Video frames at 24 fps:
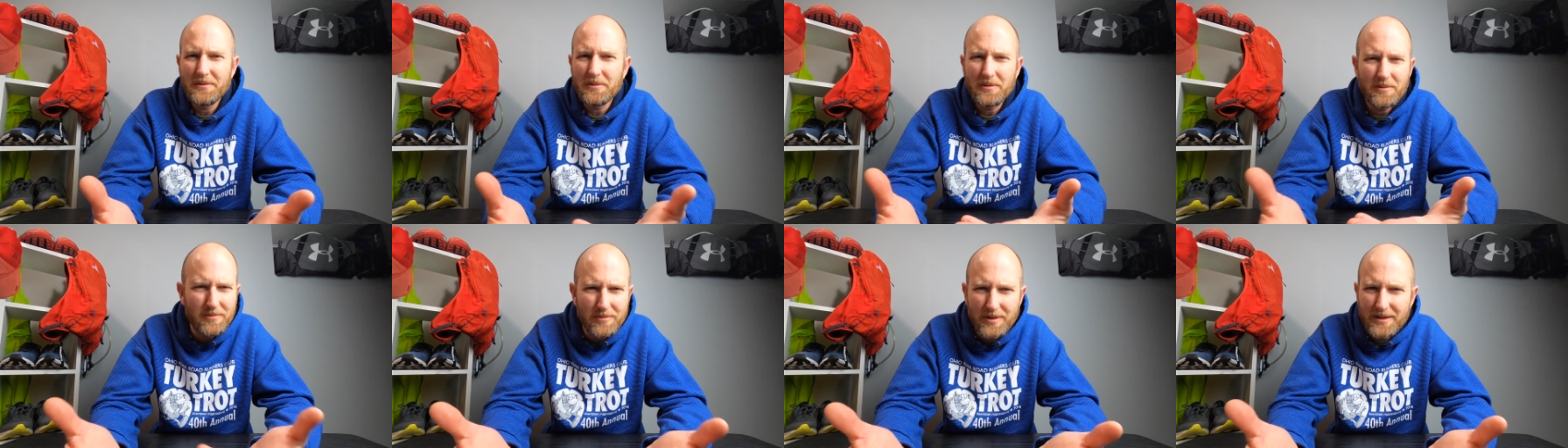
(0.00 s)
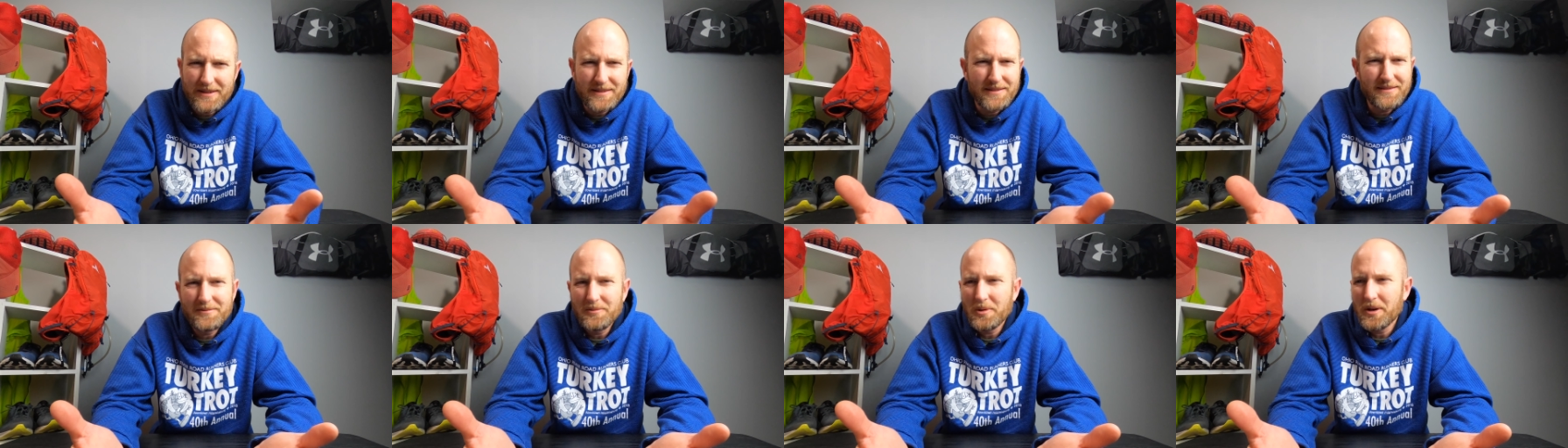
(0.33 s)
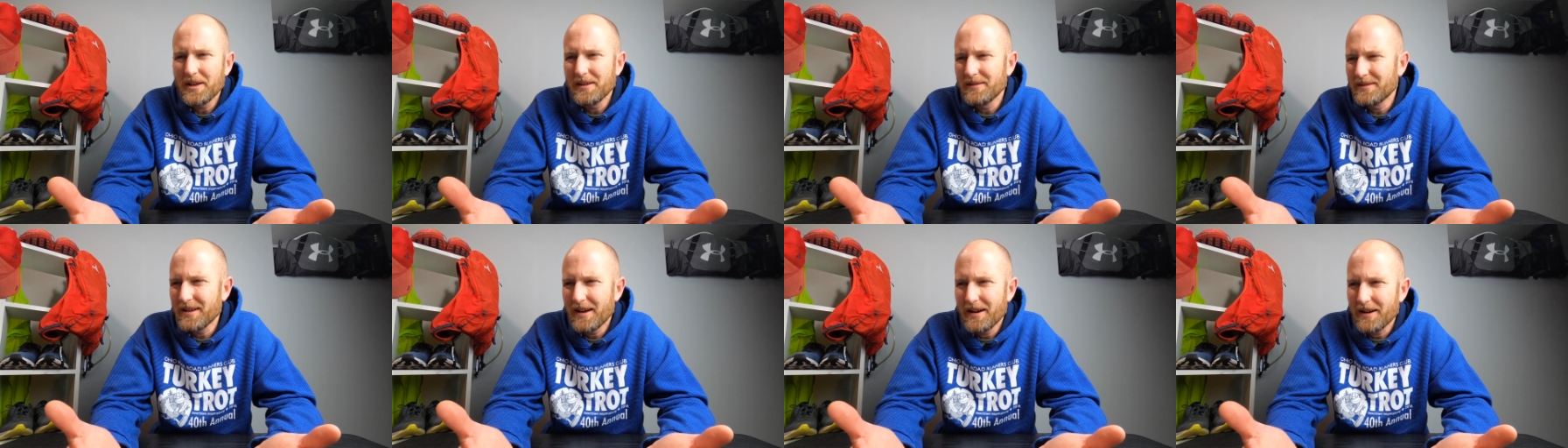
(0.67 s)
What
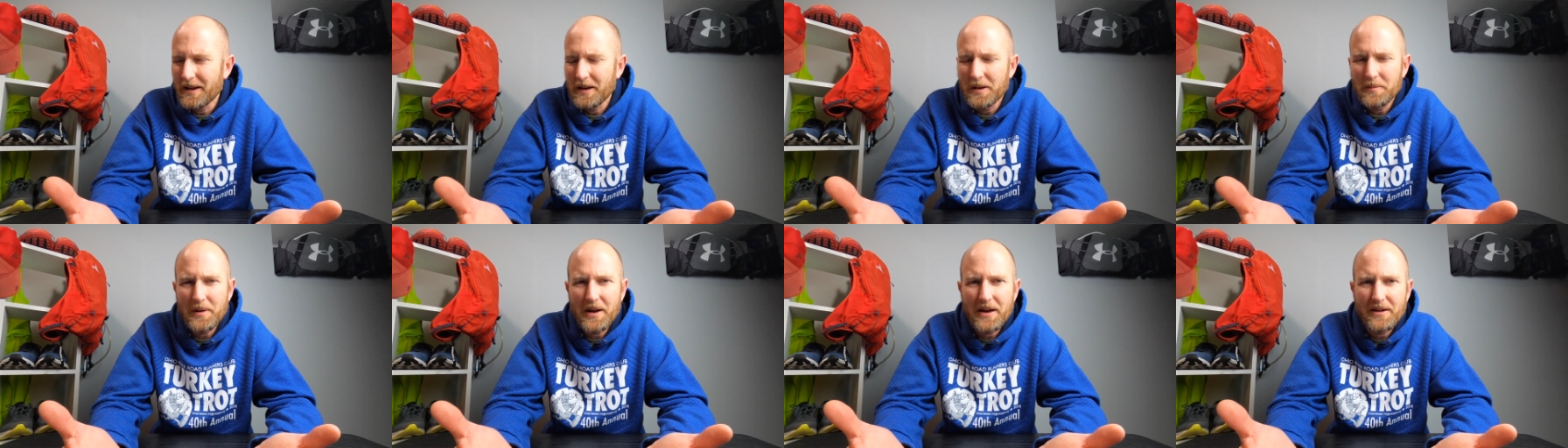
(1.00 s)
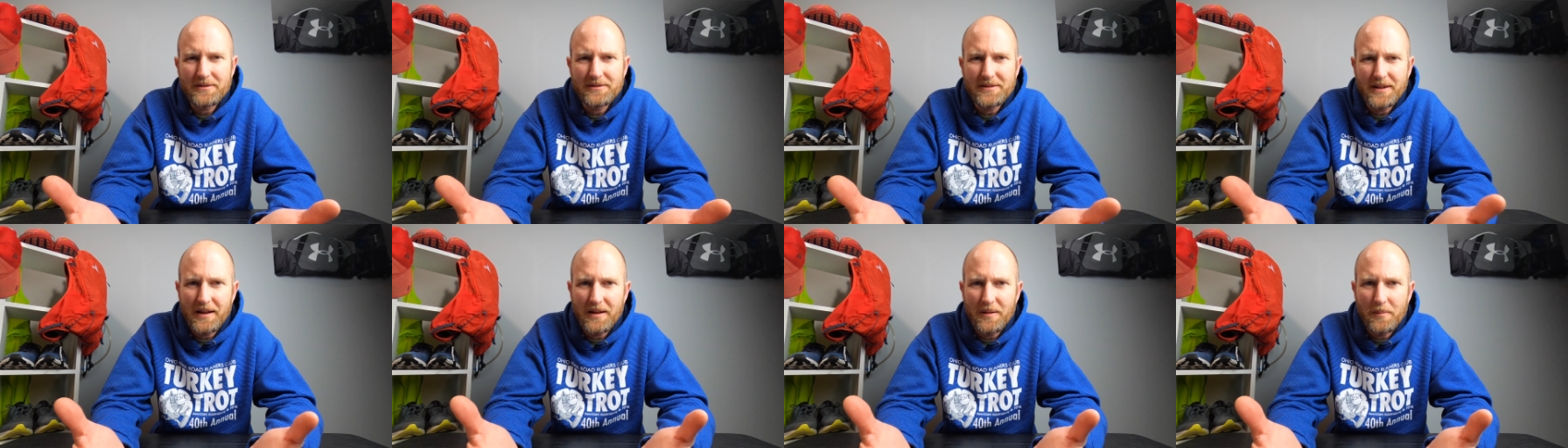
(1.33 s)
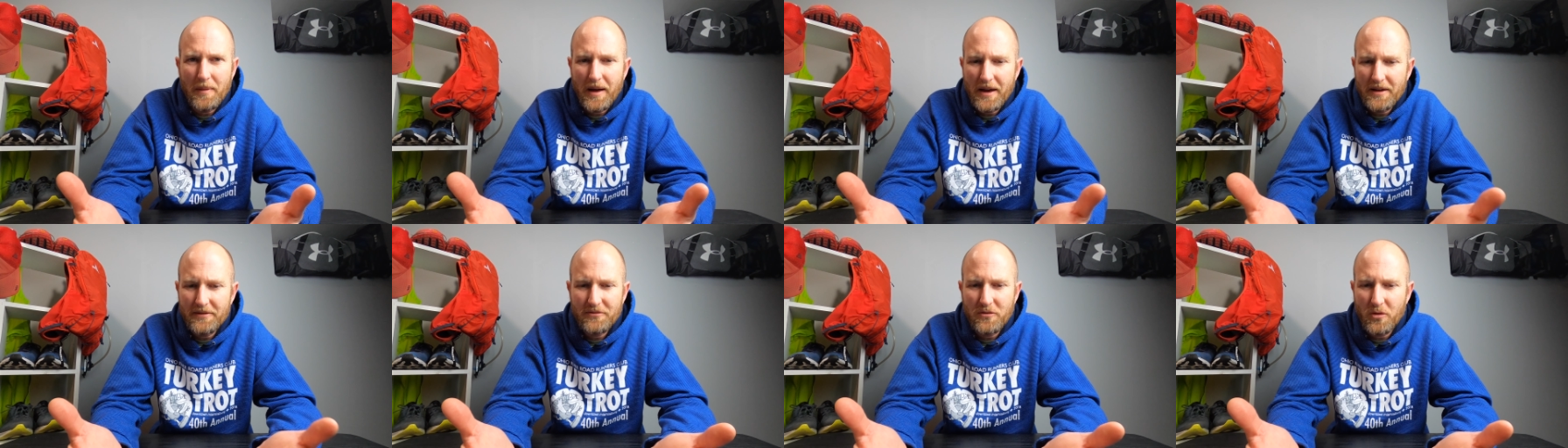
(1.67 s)
are you talking about?
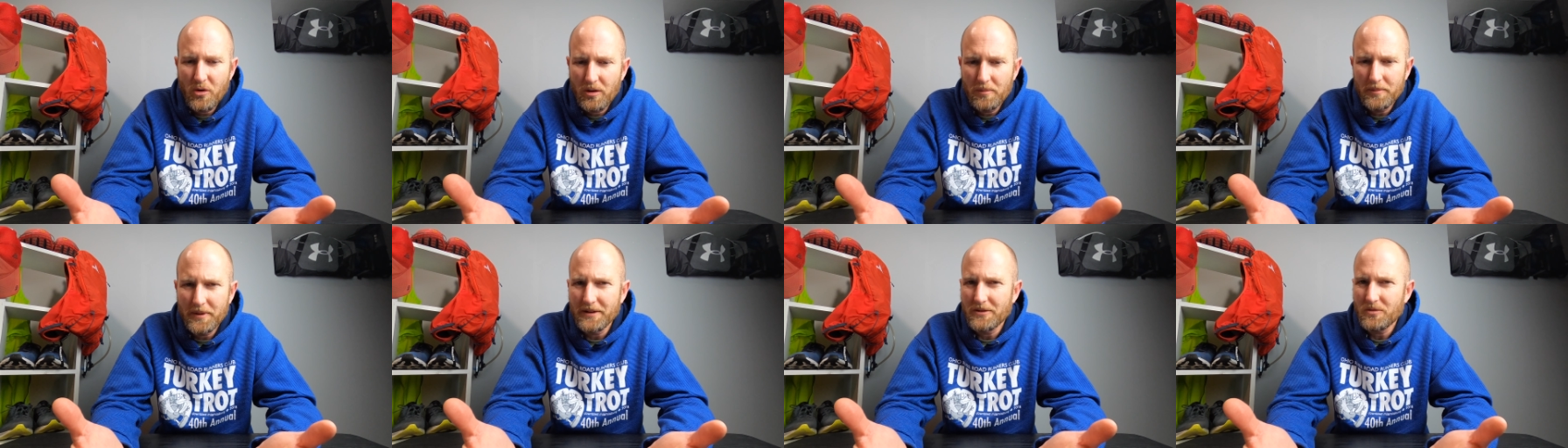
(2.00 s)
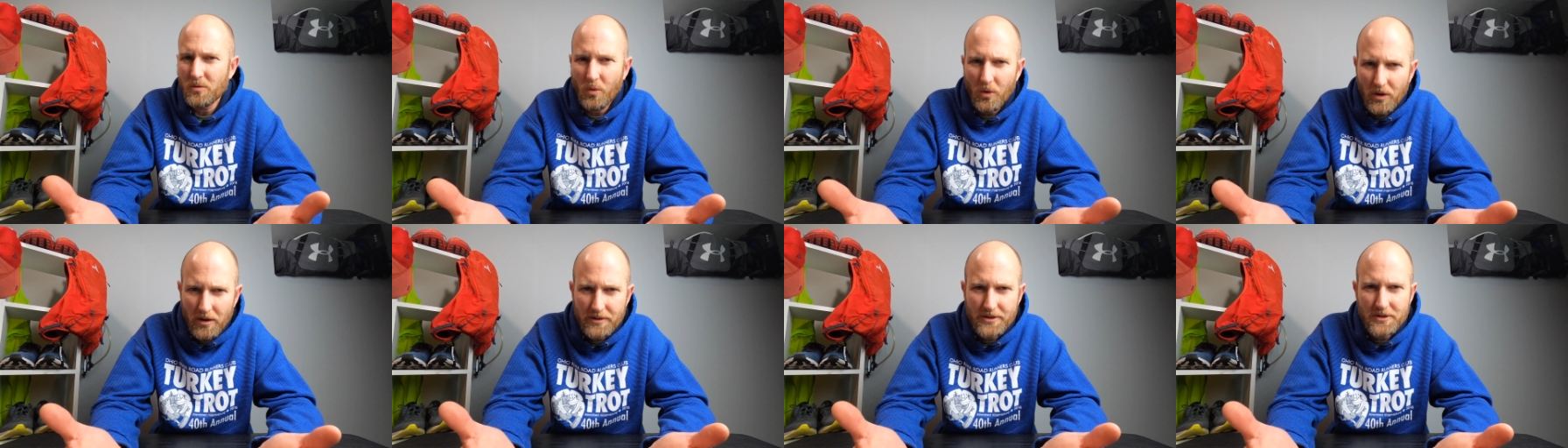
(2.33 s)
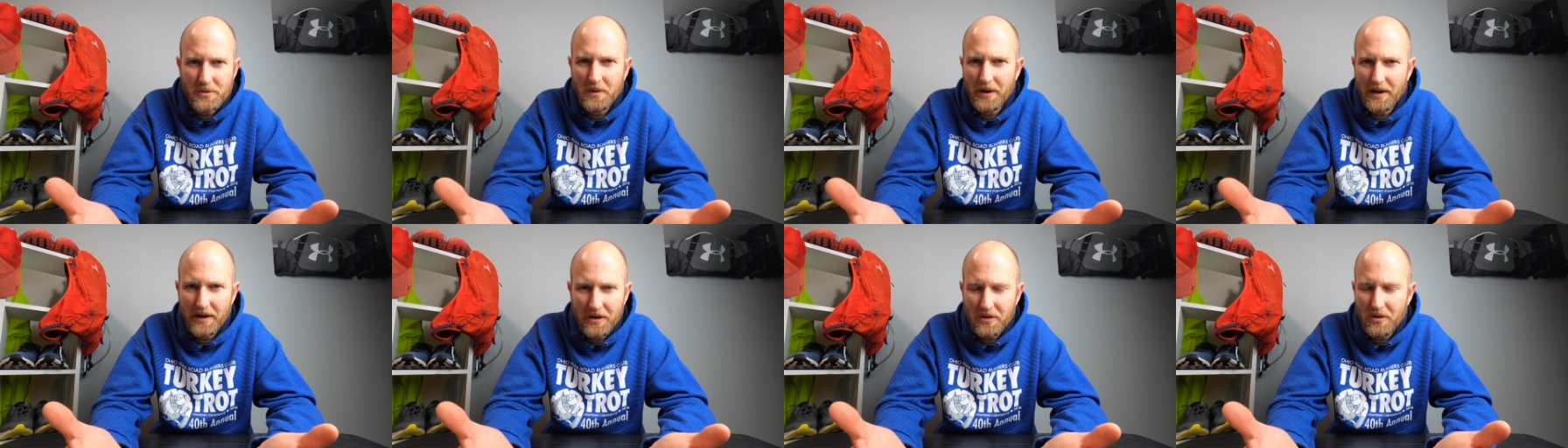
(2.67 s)
My form gets
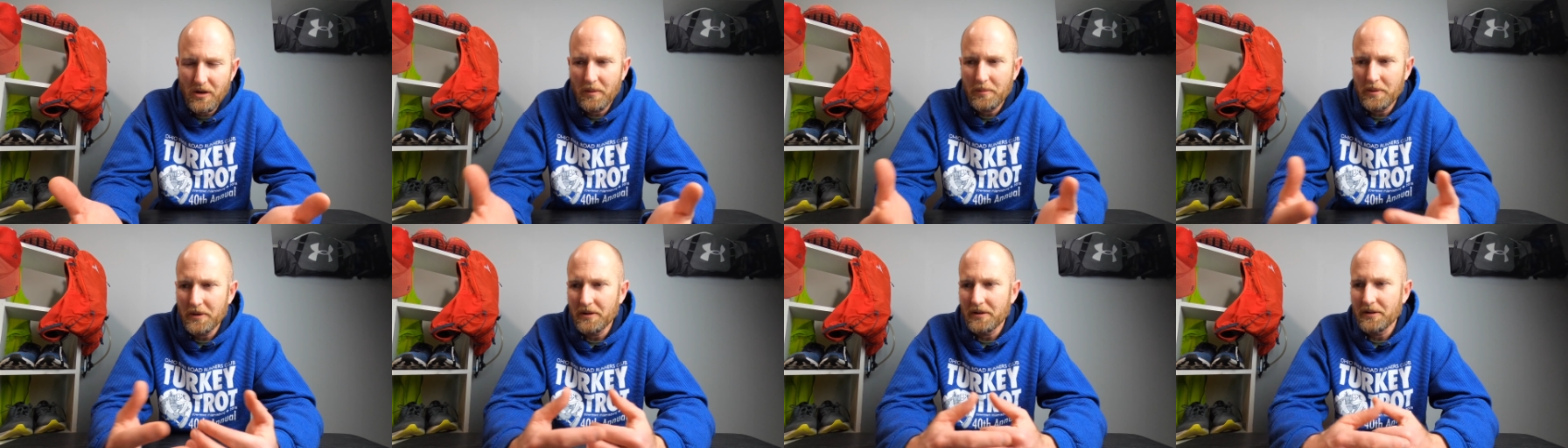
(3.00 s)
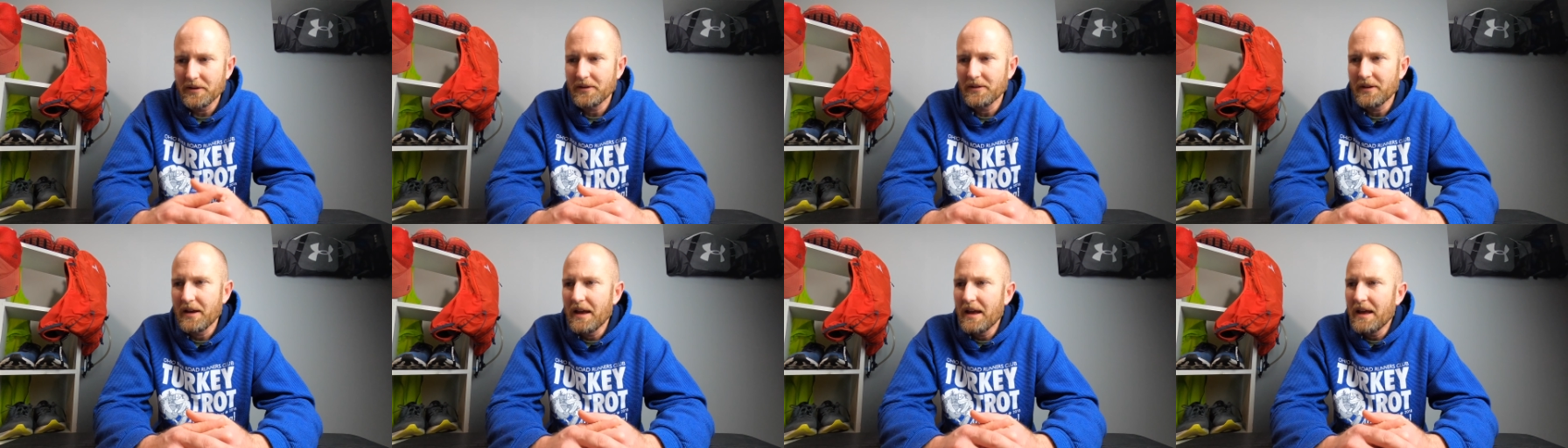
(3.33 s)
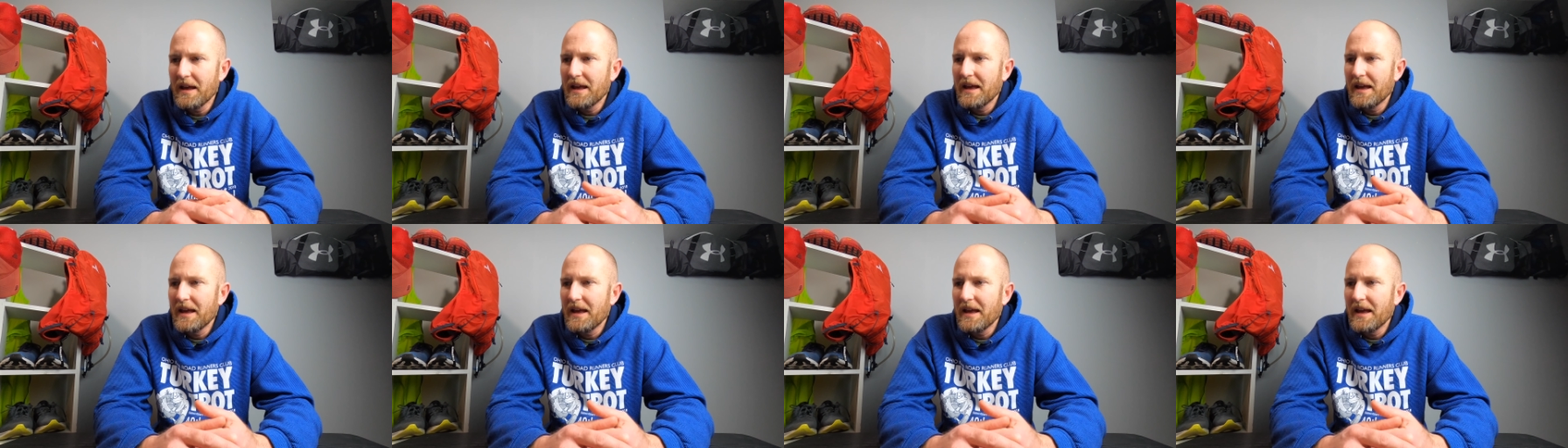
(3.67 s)
worse when I go up hills.